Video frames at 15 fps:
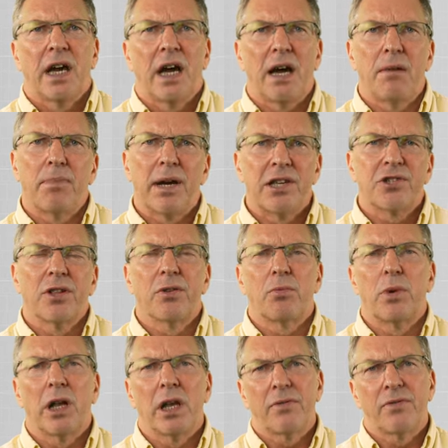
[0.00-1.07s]
based on the
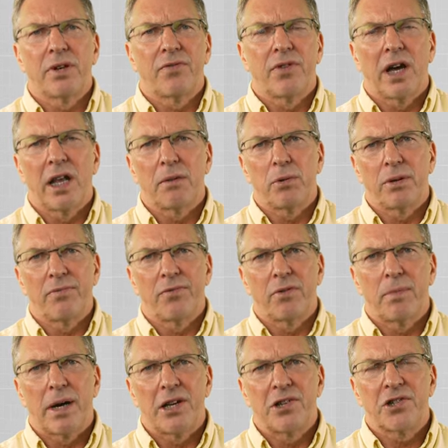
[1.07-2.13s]
relevant available
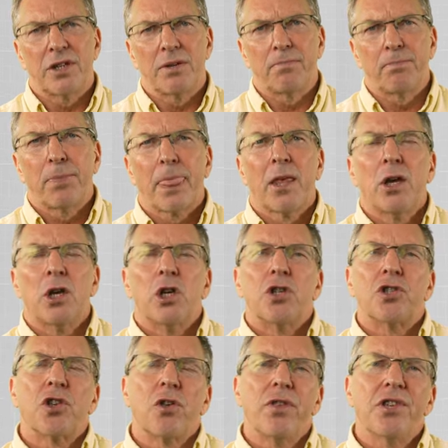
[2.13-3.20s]
information.
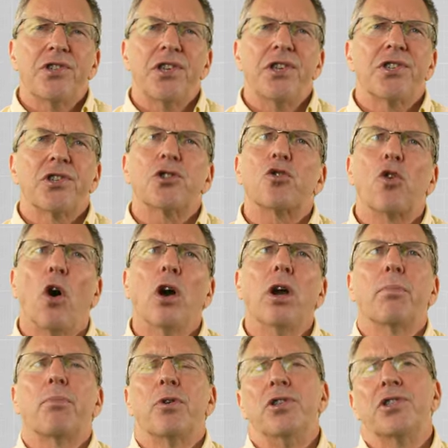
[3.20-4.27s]
So this is a stronger
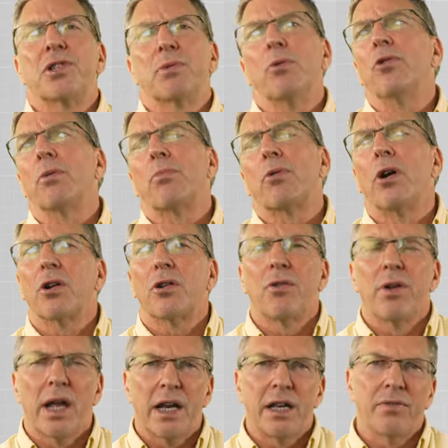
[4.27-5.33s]
principle than
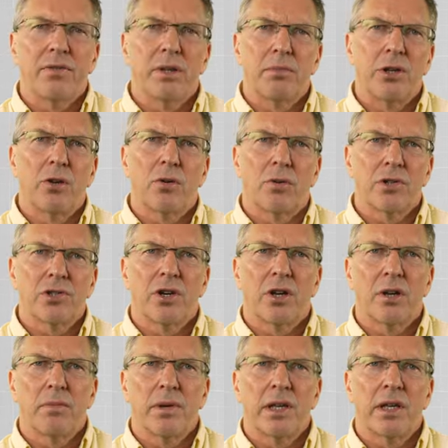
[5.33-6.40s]
procreative liberty or
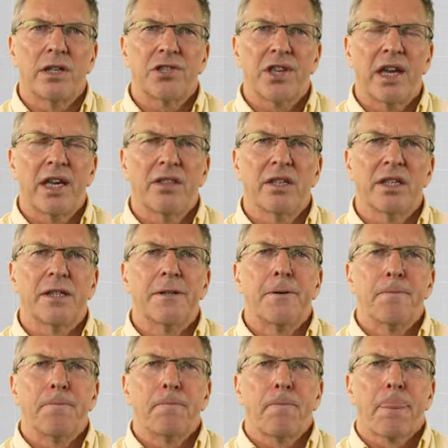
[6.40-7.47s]
autonomy. It's saying that
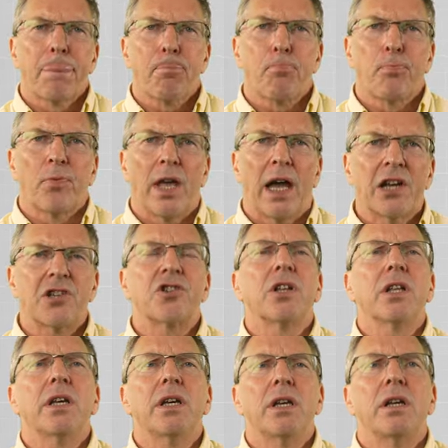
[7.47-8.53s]

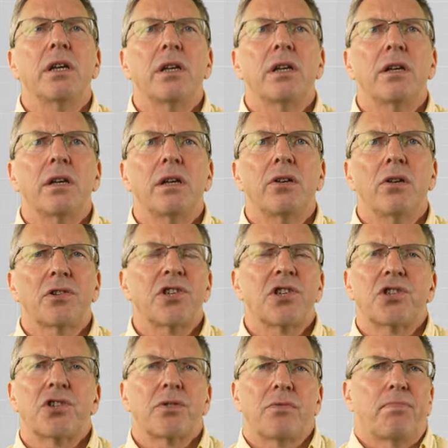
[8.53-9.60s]
actually, not
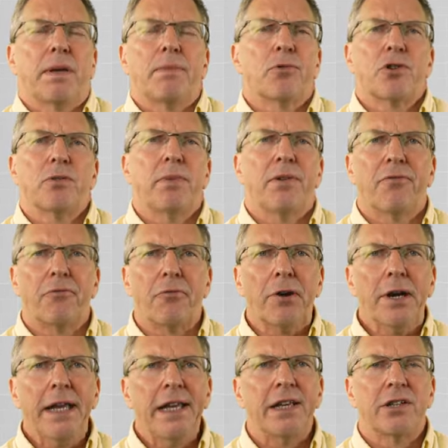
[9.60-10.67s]
just people should be
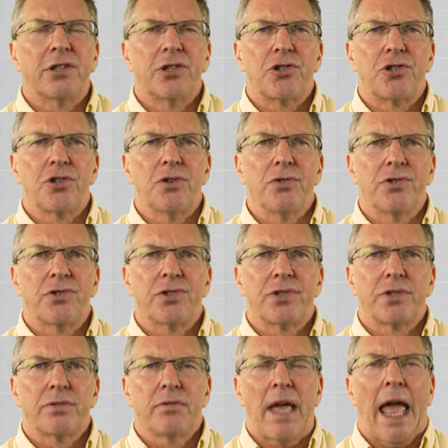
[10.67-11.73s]
free to choose
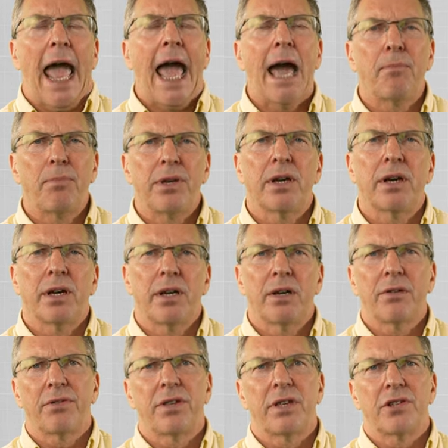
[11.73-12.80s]
happier,
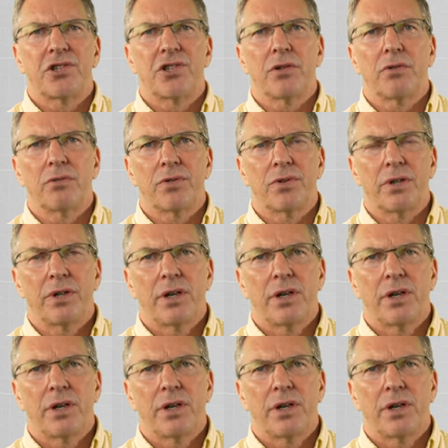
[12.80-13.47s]
healthier children,